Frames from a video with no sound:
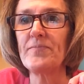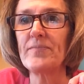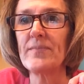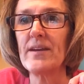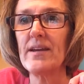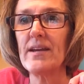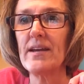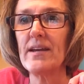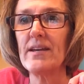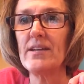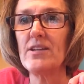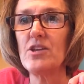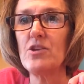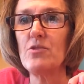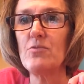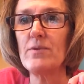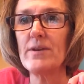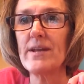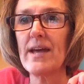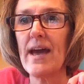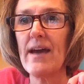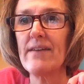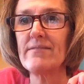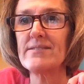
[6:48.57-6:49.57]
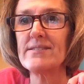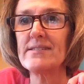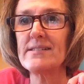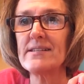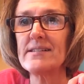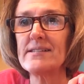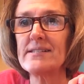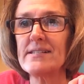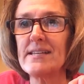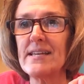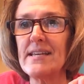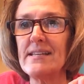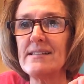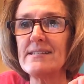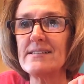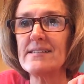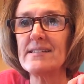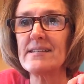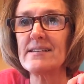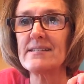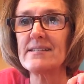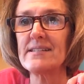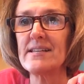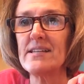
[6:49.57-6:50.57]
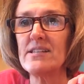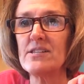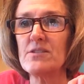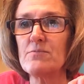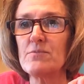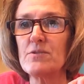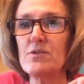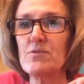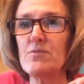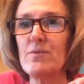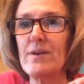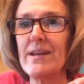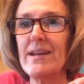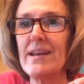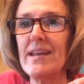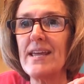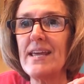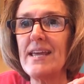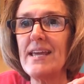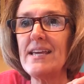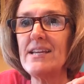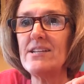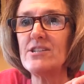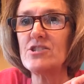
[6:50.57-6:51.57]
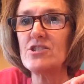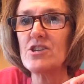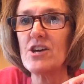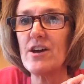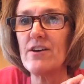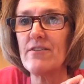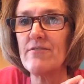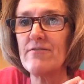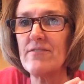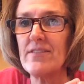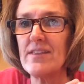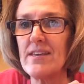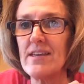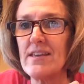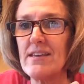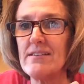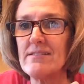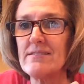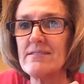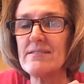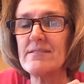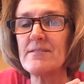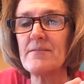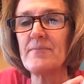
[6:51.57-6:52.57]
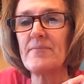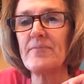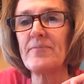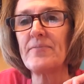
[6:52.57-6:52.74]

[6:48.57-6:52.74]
And you would have 16 sixteenths between each of these.